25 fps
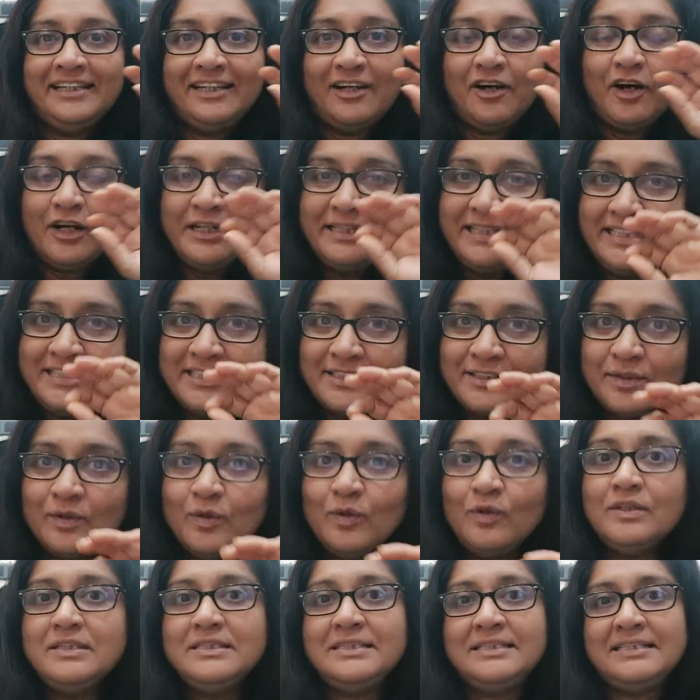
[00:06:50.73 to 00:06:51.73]
or
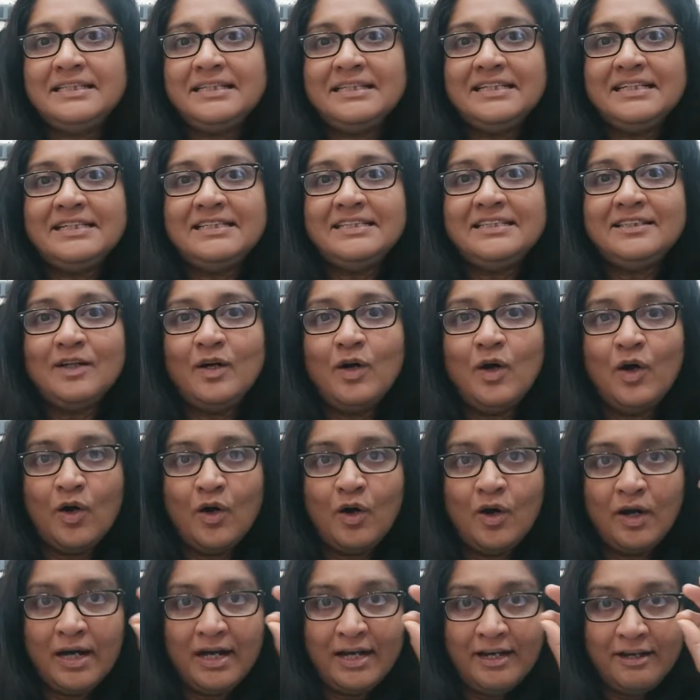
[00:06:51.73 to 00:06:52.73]
discourses
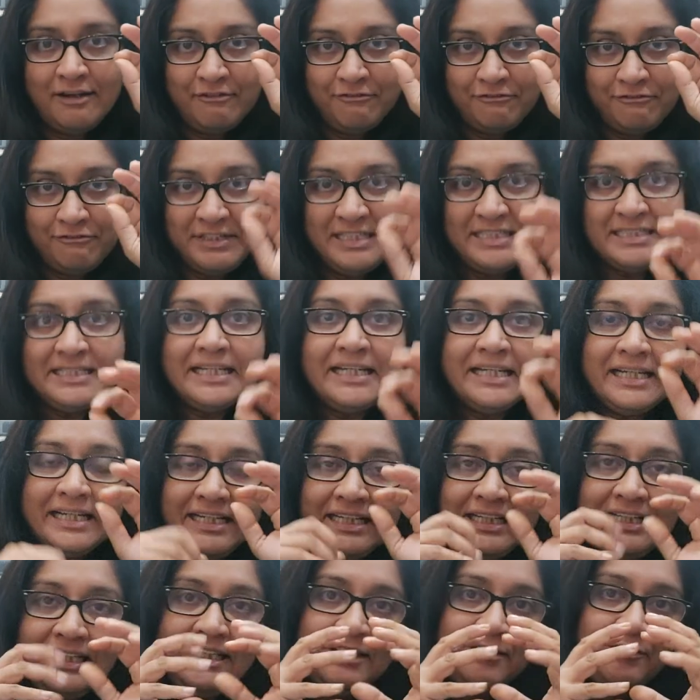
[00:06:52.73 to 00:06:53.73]
or
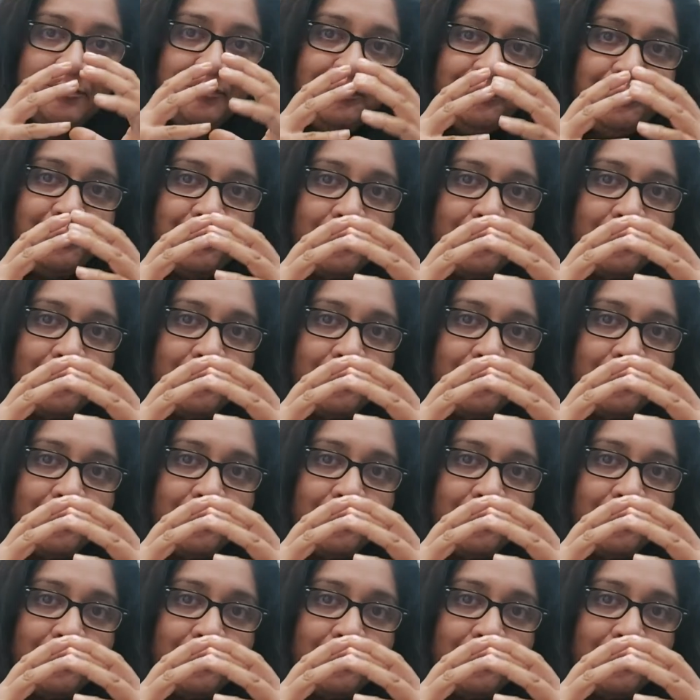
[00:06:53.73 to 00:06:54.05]
physical